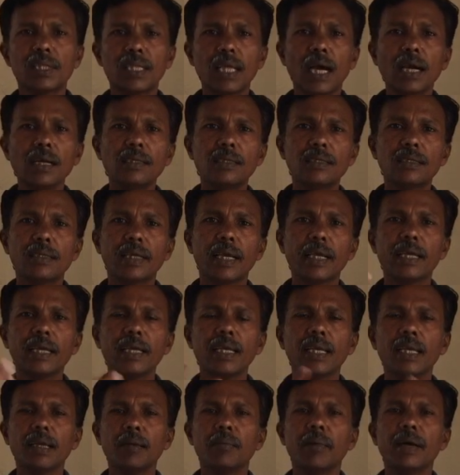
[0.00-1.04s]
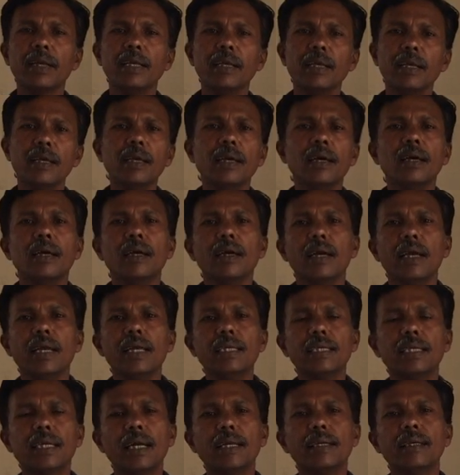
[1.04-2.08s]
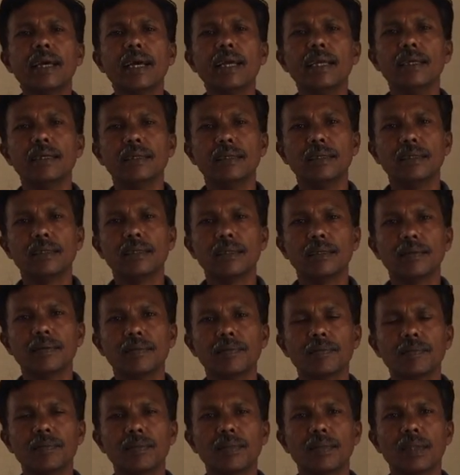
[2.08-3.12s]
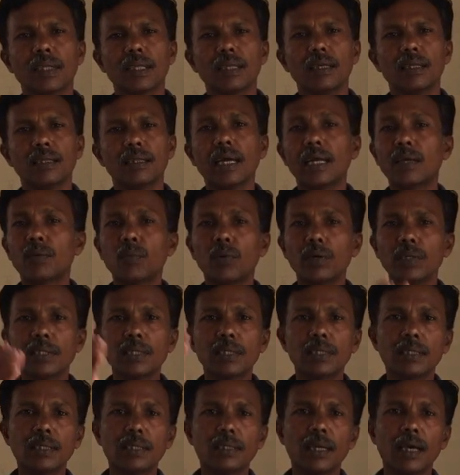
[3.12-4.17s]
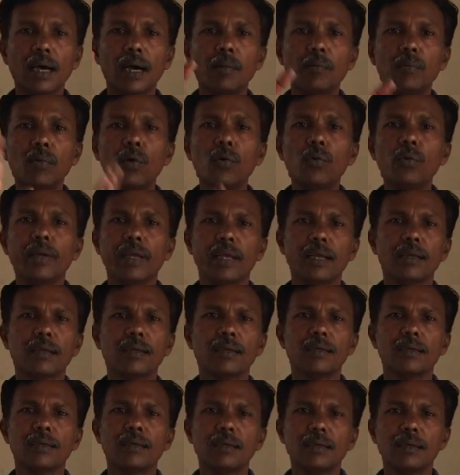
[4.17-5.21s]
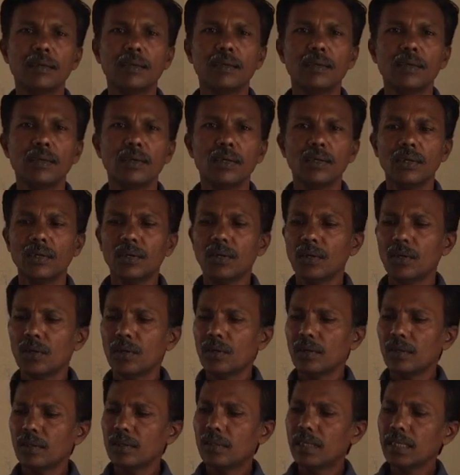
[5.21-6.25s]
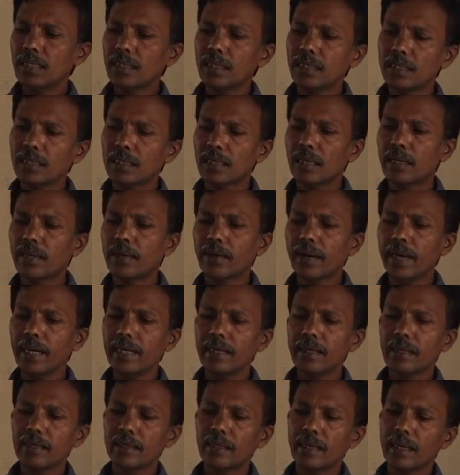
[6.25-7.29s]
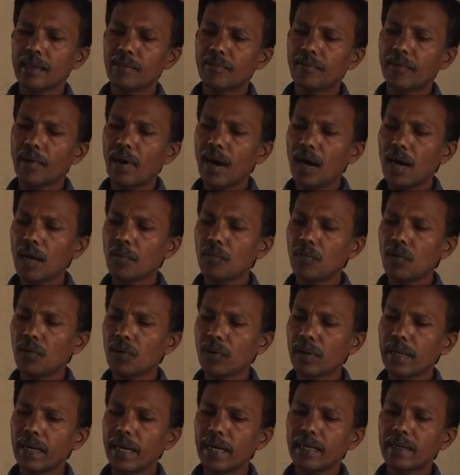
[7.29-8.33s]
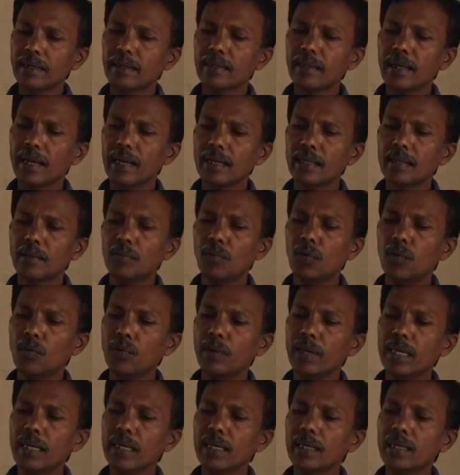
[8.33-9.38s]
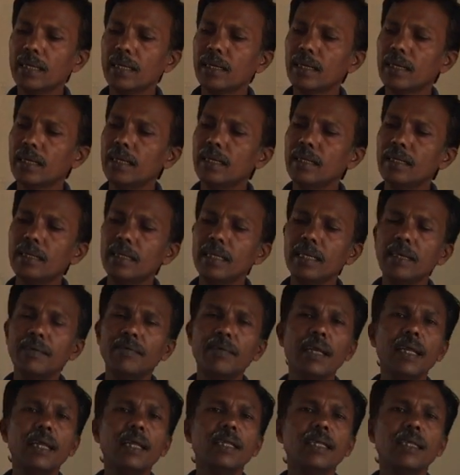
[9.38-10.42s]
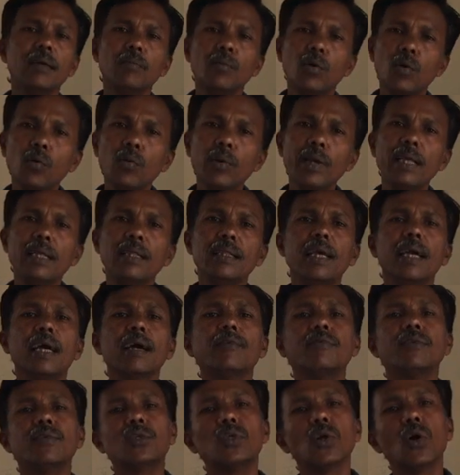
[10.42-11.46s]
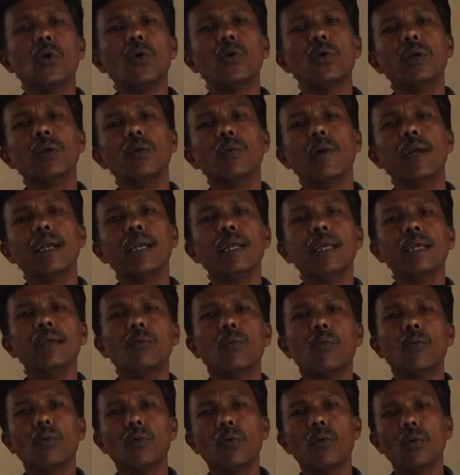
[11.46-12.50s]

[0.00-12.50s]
Thugs taking money in containers. That was a movie. This is greater than, far more greater than the movie. Even in the movie, they have shown only